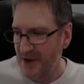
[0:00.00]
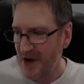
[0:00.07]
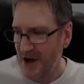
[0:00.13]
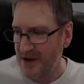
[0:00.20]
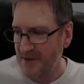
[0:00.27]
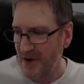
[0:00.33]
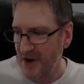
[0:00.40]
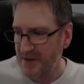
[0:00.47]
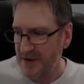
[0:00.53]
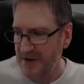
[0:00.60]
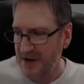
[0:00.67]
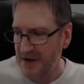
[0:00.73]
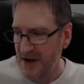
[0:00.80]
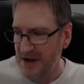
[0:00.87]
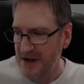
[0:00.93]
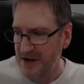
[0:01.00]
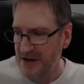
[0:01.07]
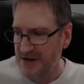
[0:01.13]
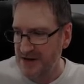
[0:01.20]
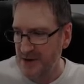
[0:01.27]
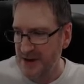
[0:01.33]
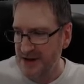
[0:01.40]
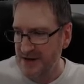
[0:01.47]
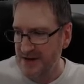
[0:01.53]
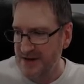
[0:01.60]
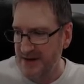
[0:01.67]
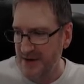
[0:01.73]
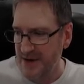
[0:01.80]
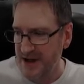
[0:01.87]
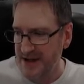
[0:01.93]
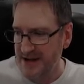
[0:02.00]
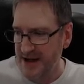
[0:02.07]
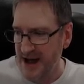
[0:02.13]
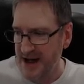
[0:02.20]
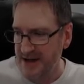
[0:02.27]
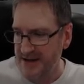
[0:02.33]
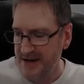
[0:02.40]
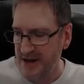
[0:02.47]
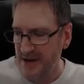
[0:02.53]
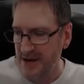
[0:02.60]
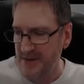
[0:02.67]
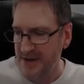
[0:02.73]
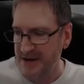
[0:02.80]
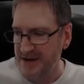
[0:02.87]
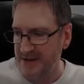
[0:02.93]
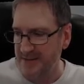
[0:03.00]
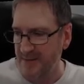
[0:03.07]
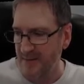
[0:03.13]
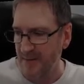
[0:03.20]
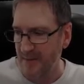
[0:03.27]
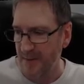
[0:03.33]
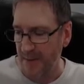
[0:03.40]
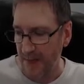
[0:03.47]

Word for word: I'm kind of hoping that I can use Quixel's three D scans and Alchemist.